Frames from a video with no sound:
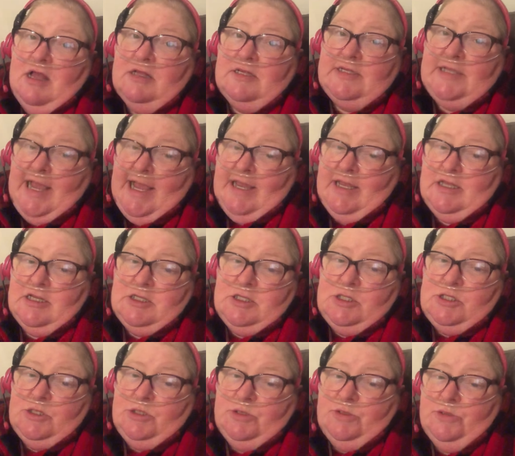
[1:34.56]
Taken
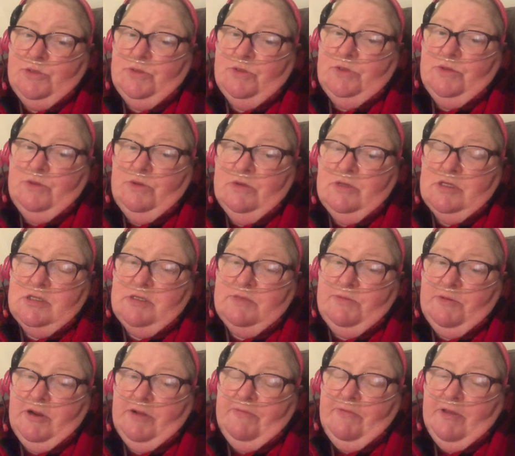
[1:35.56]
to
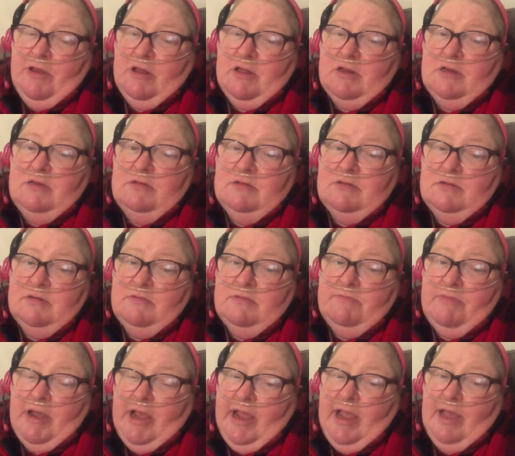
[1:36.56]
Springfield
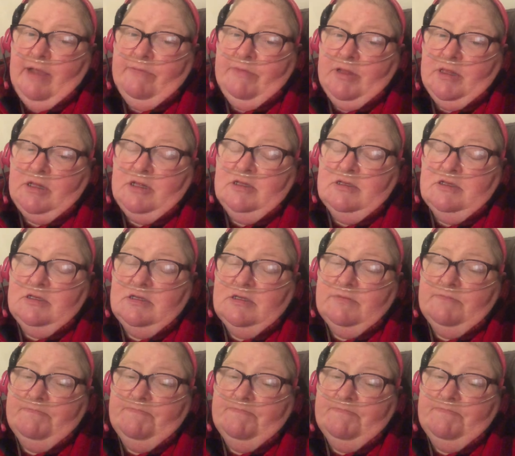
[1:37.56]
by ambulance.